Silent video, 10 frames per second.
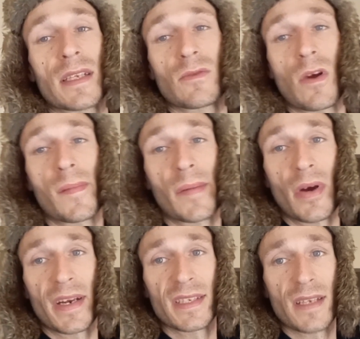That's where all my
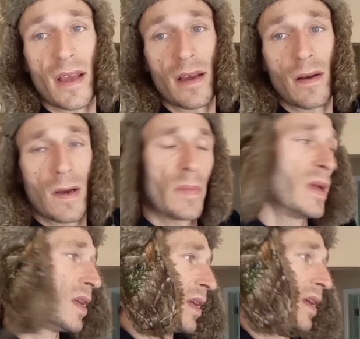money's at.
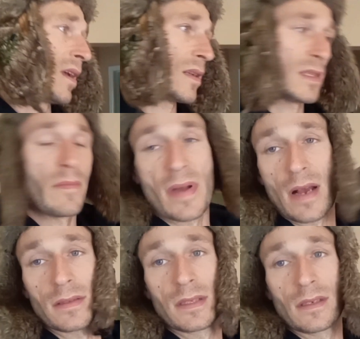Cause I'm
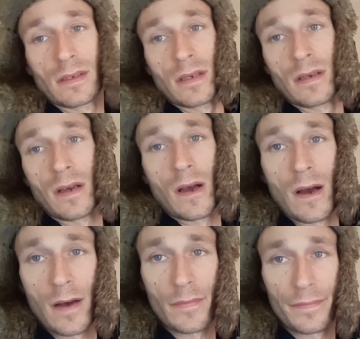bouncing.
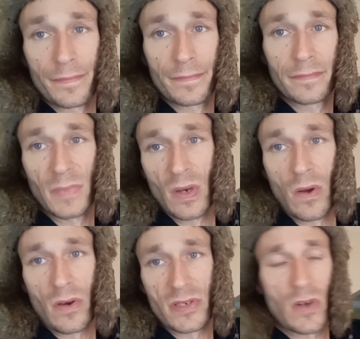
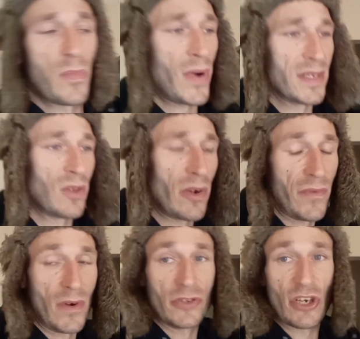There's no point to look
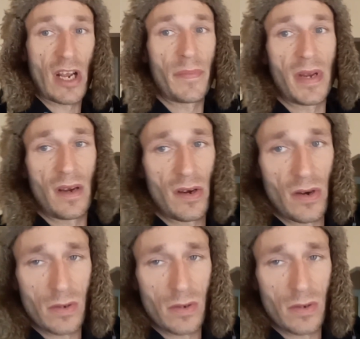for a job here